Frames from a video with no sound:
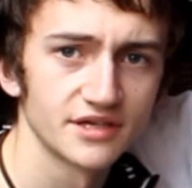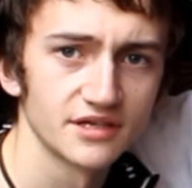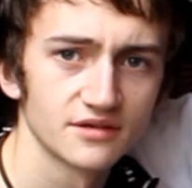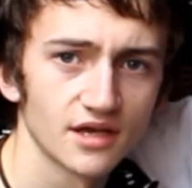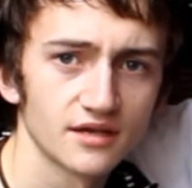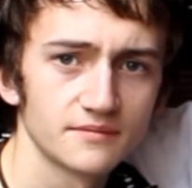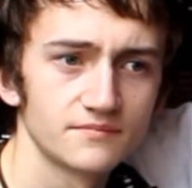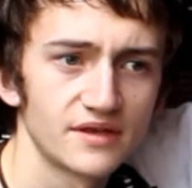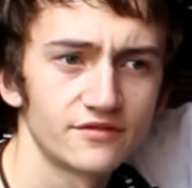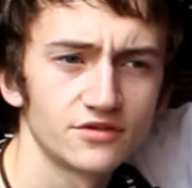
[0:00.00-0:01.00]
thing,
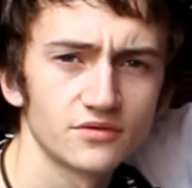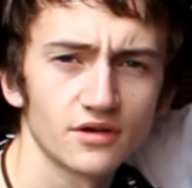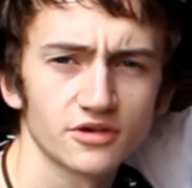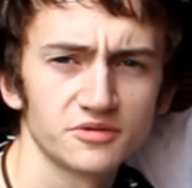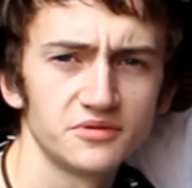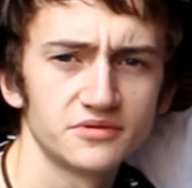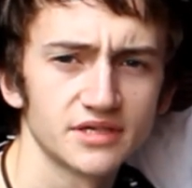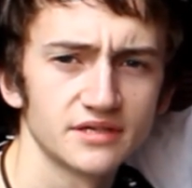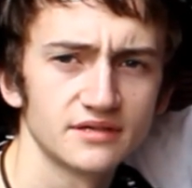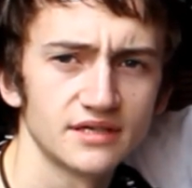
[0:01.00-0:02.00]
if you do a lot of
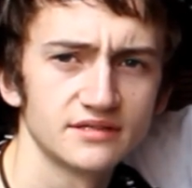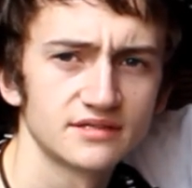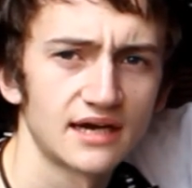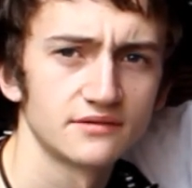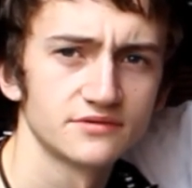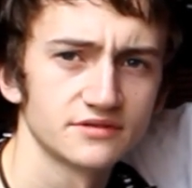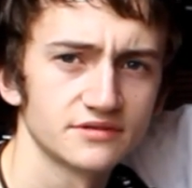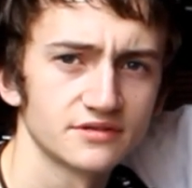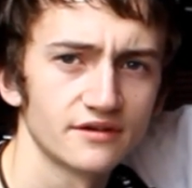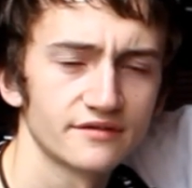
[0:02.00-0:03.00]
commuting in towns
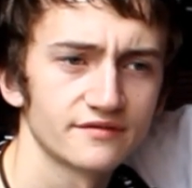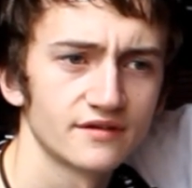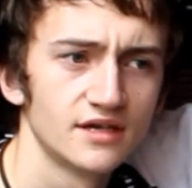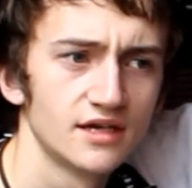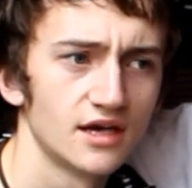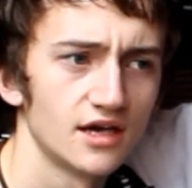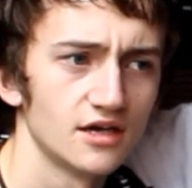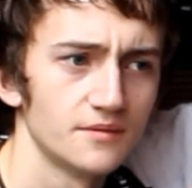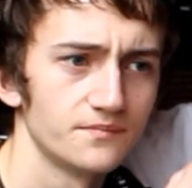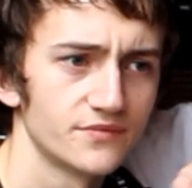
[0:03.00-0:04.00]
and stuff,
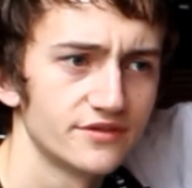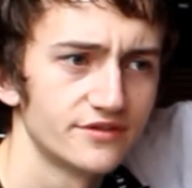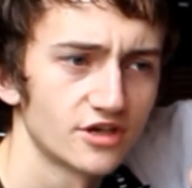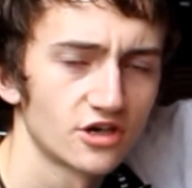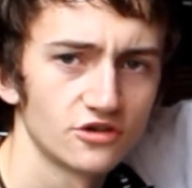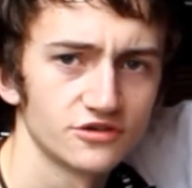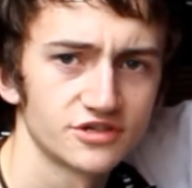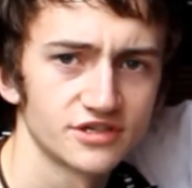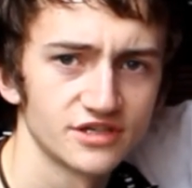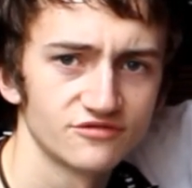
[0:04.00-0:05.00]
the
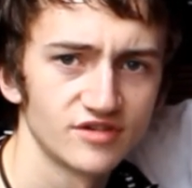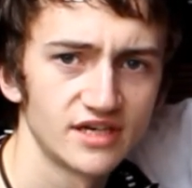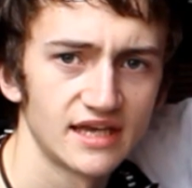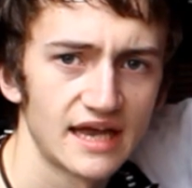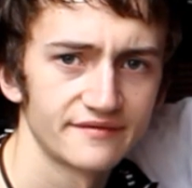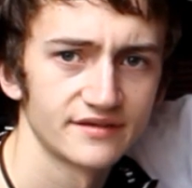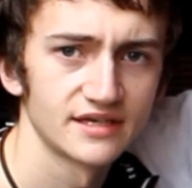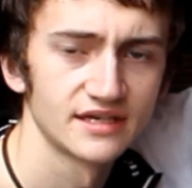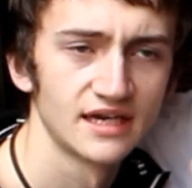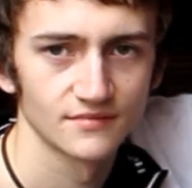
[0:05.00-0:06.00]
clutch is really
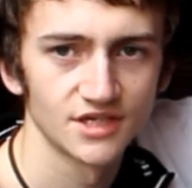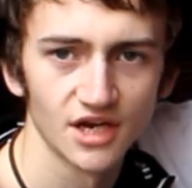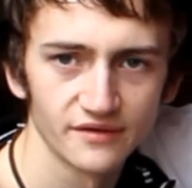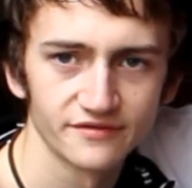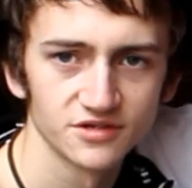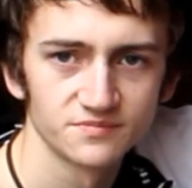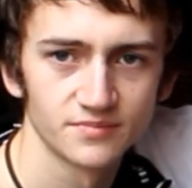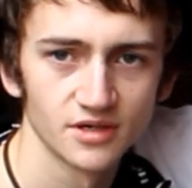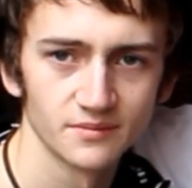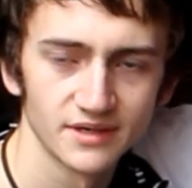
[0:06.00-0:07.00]
heavy. You know, if you
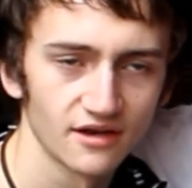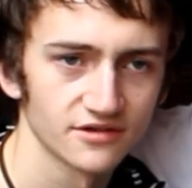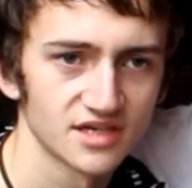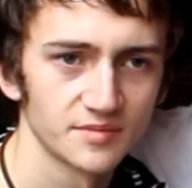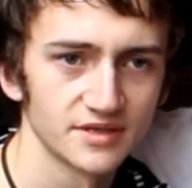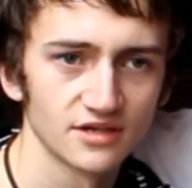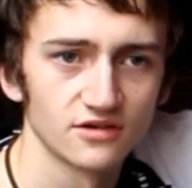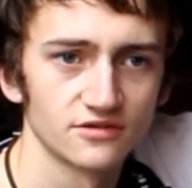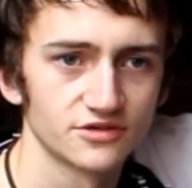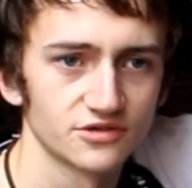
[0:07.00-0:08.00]
just permanently like slipping the
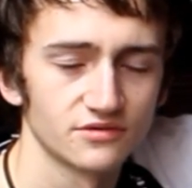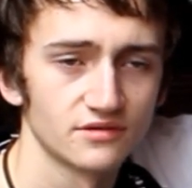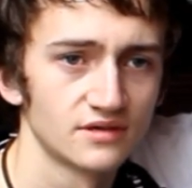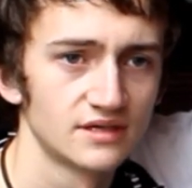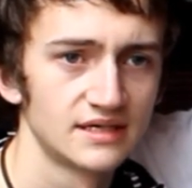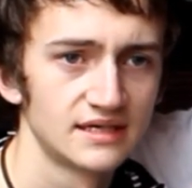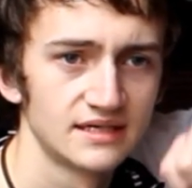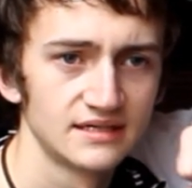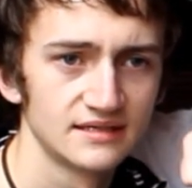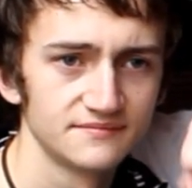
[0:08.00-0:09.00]
clutch or
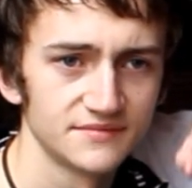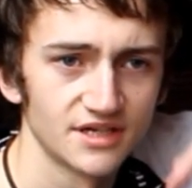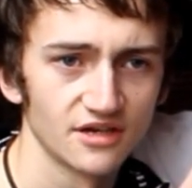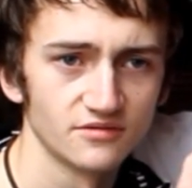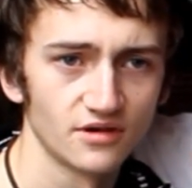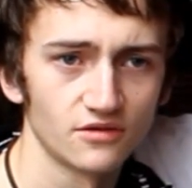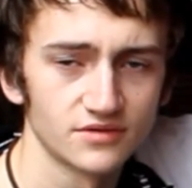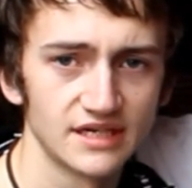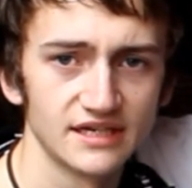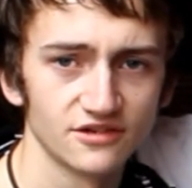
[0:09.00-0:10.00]

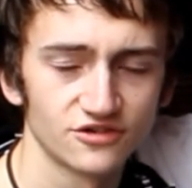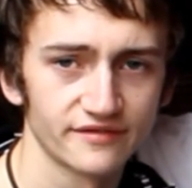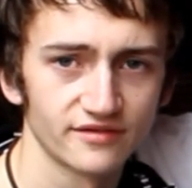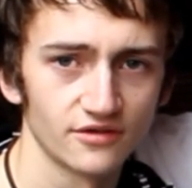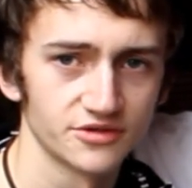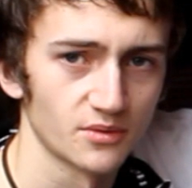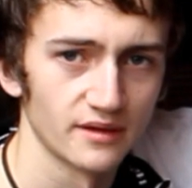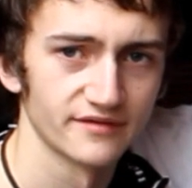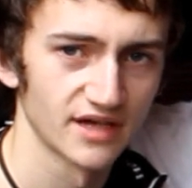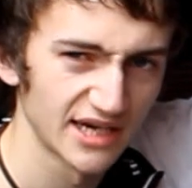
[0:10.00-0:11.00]
holding in a traffic lights or
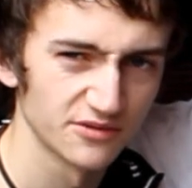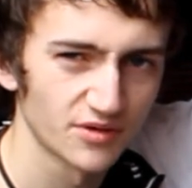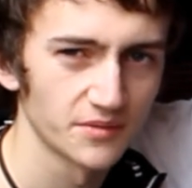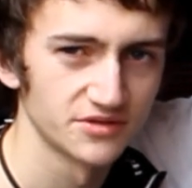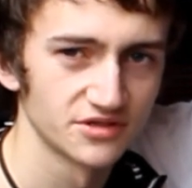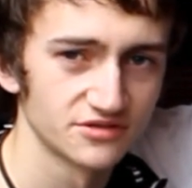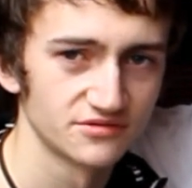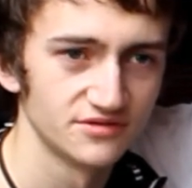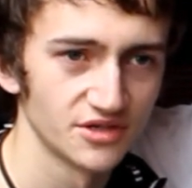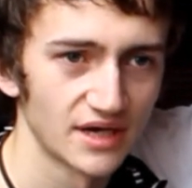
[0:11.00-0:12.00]
whatever, and you'll probably just
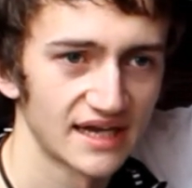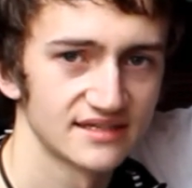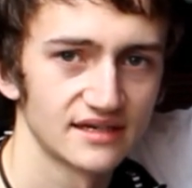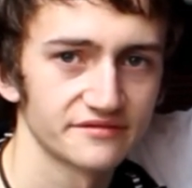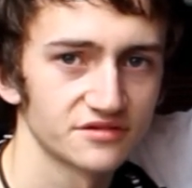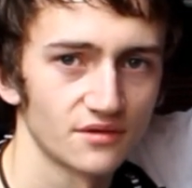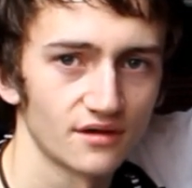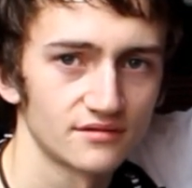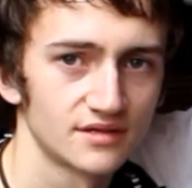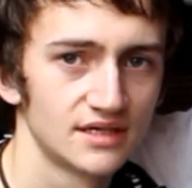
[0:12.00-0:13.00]
do your hand in after a
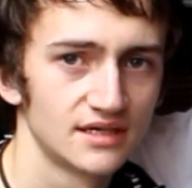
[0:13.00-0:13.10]
while.